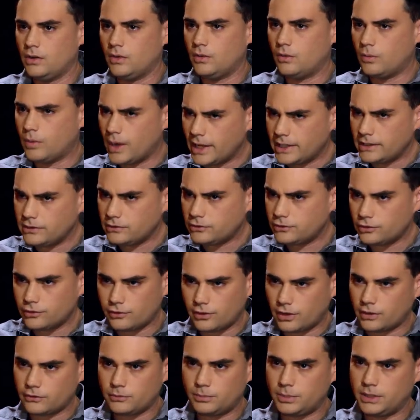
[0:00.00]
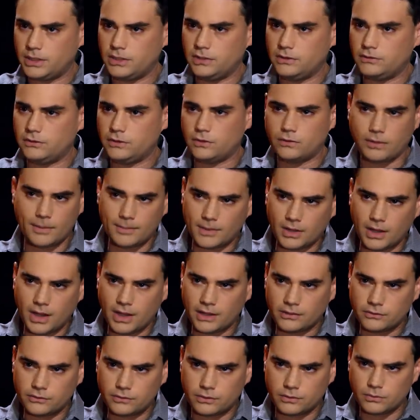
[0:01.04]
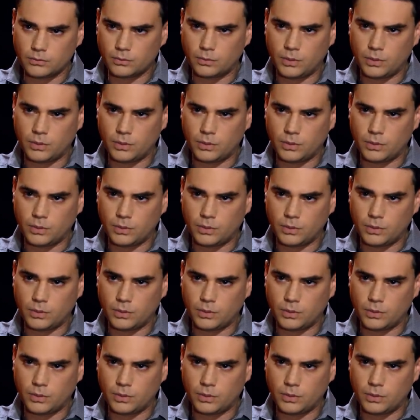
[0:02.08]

When should drugs be decriminalized?